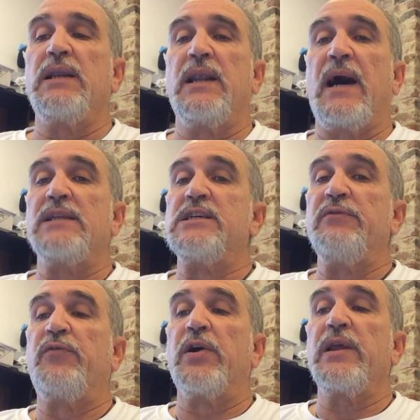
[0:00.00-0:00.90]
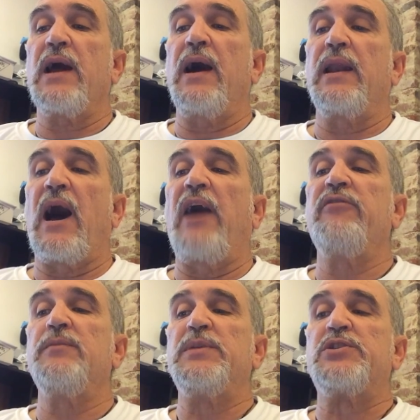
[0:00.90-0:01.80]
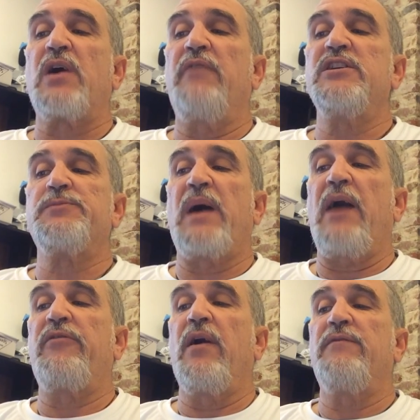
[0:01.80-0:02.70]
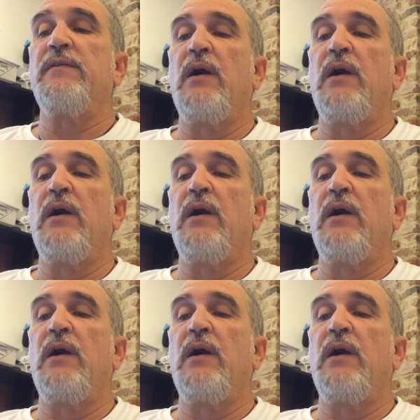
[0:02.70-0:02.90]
1949, Ivan Petrovich Pavlov